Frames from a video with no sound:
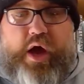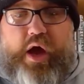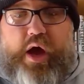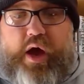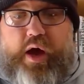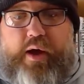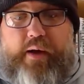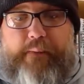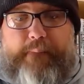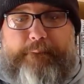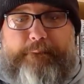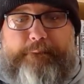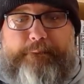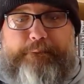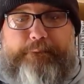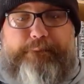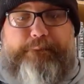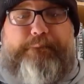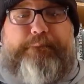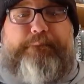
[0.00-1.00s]

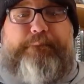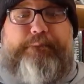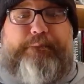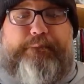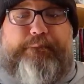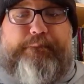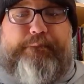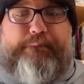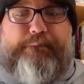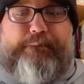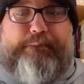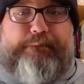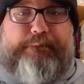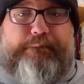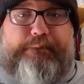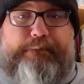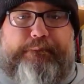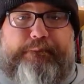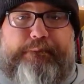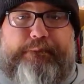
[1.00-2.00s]
Let's
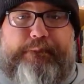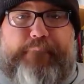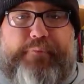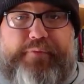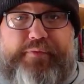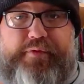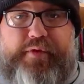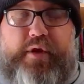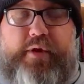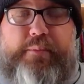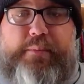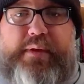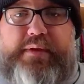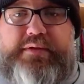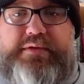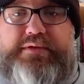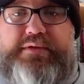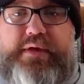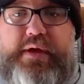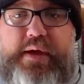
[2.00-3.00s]
talk about
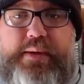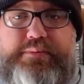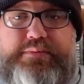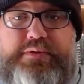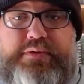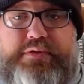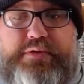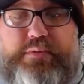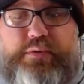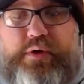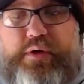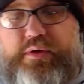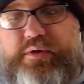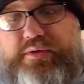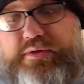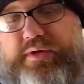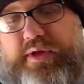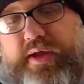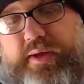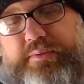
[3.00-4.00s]
the synopsis. You want to hear the
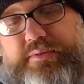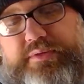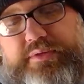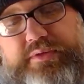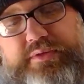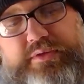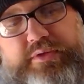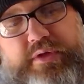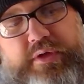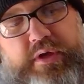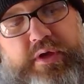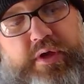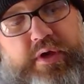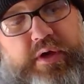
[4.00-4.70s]
synopsis?